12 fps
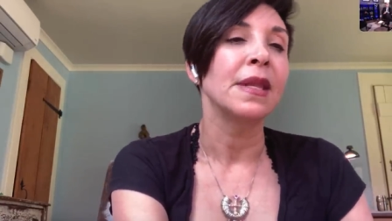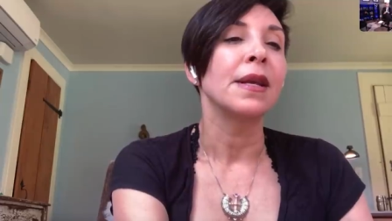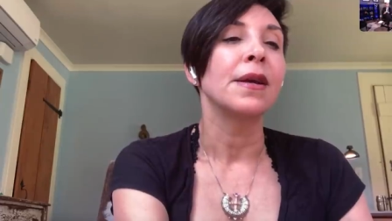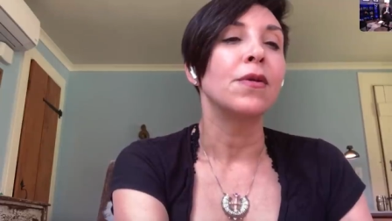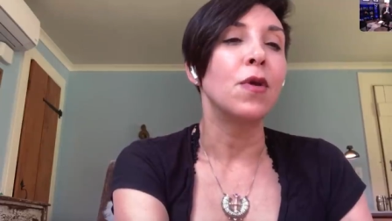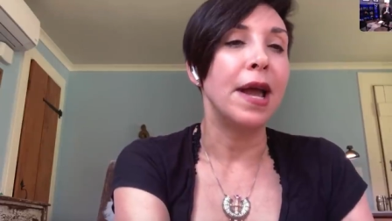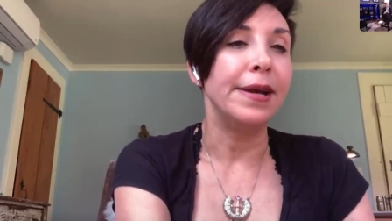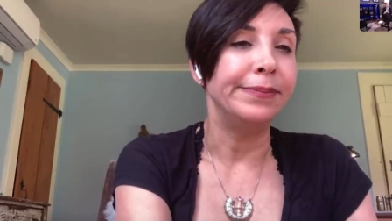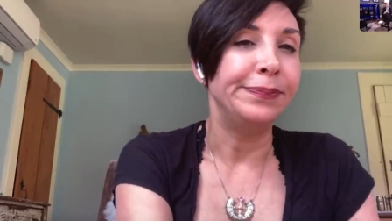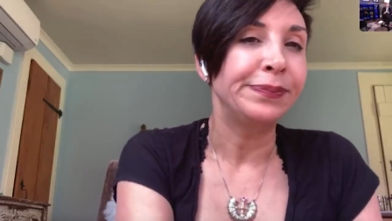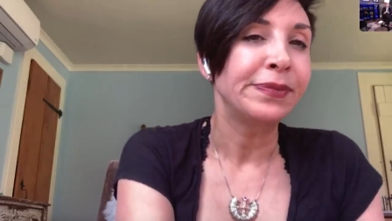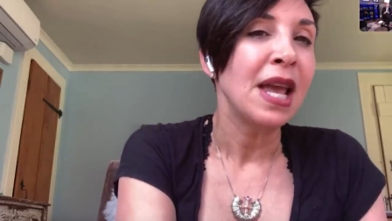right
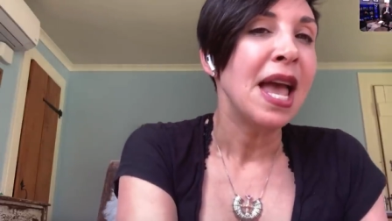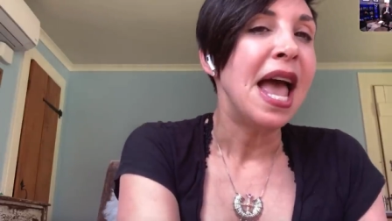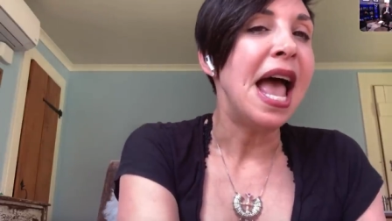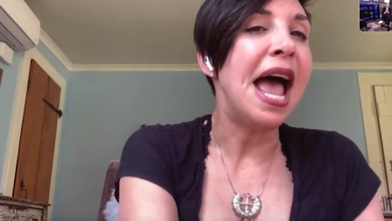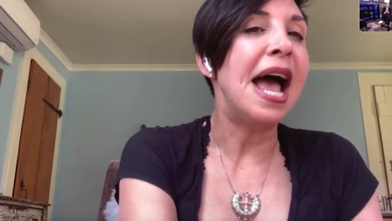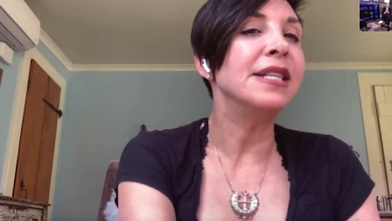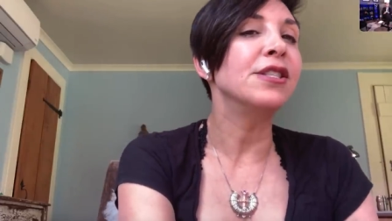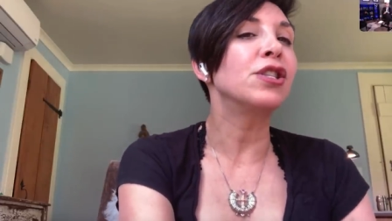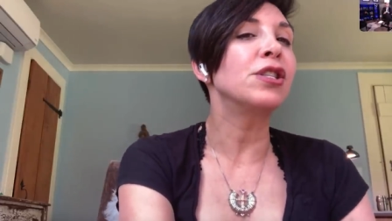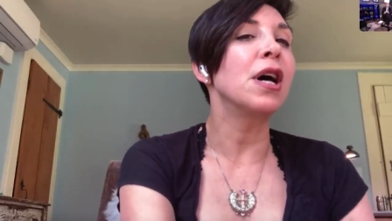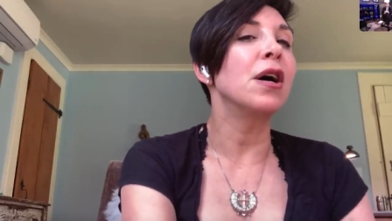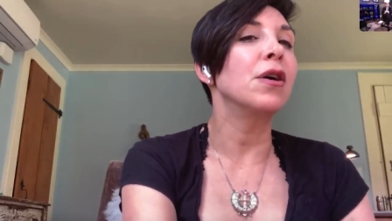and
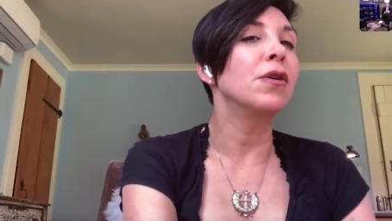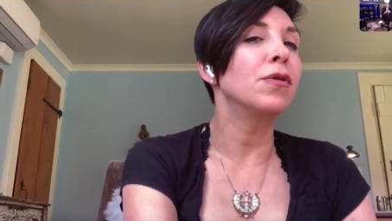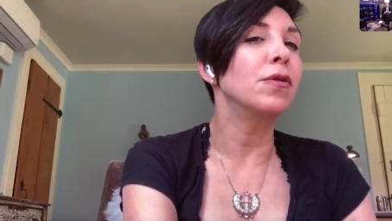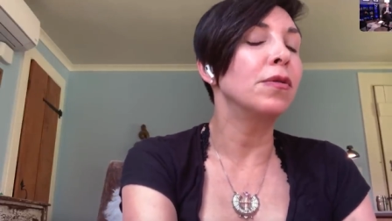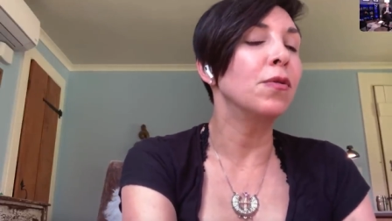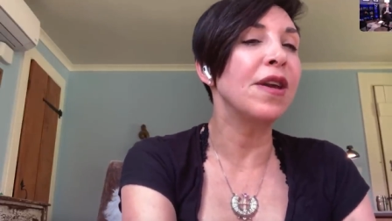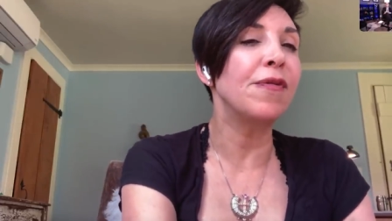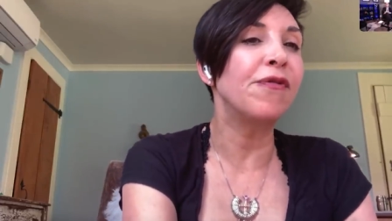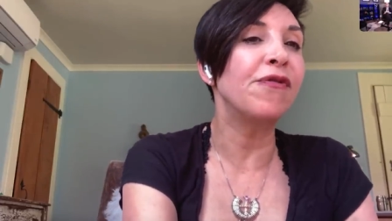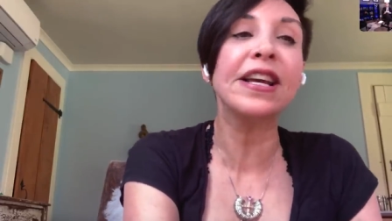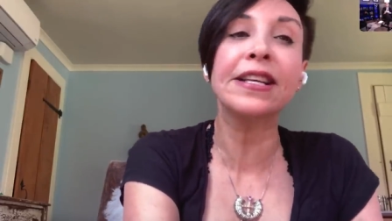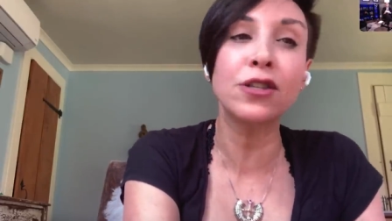so we
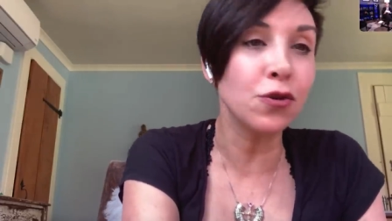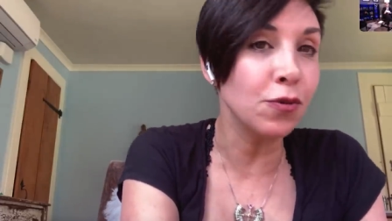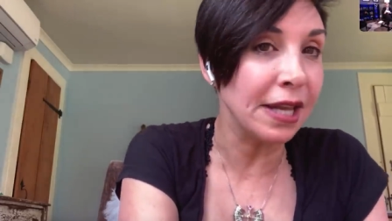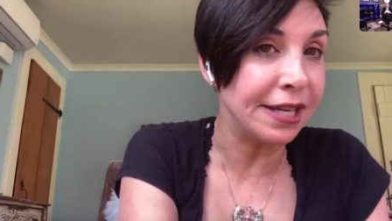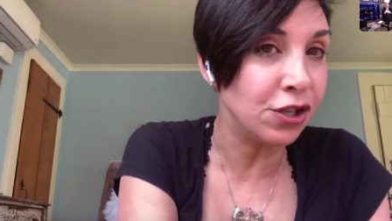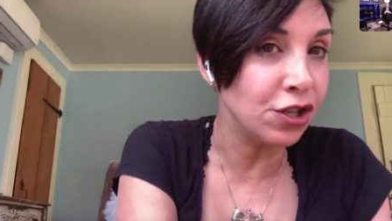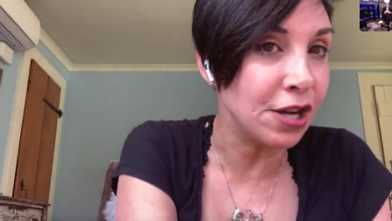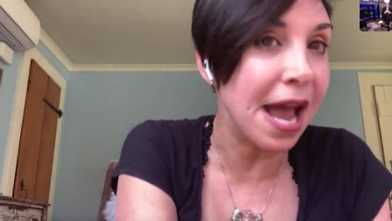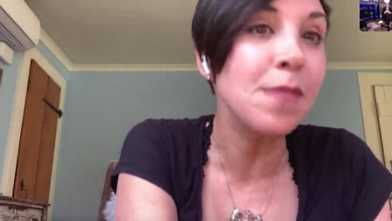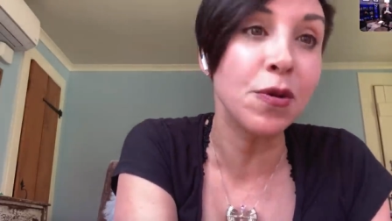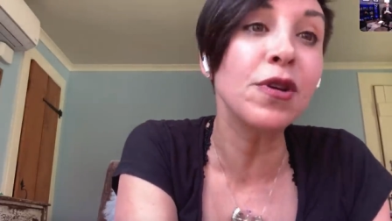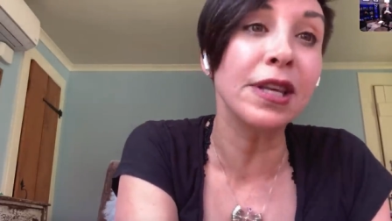fixed her relationship
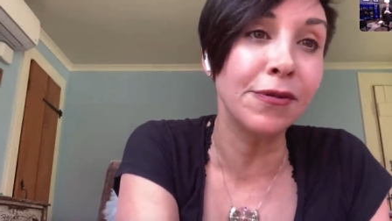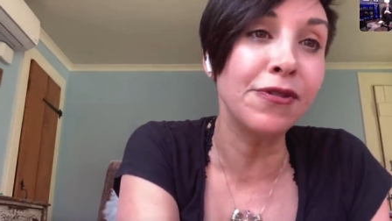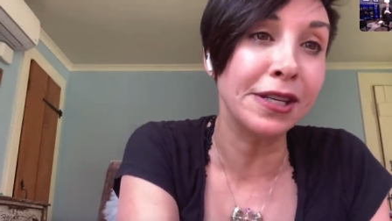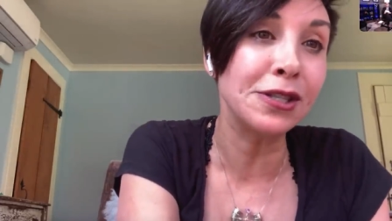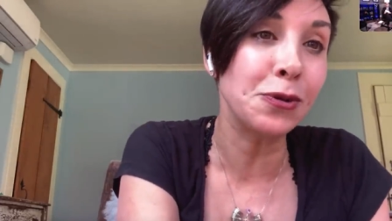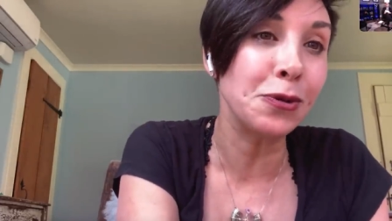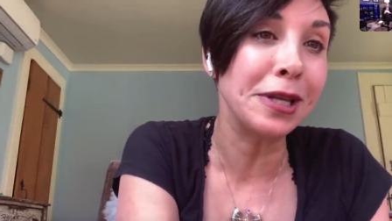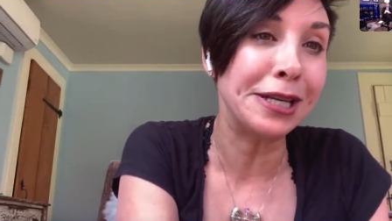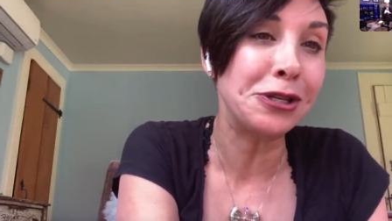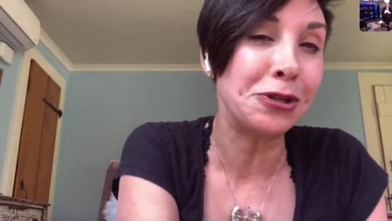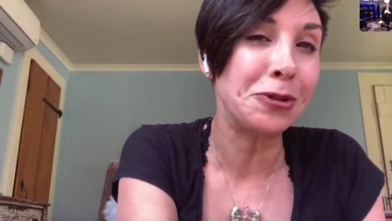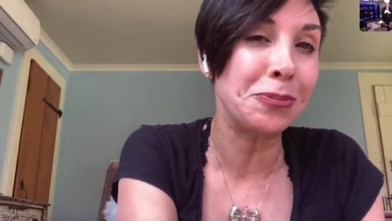and we really fixed her relationship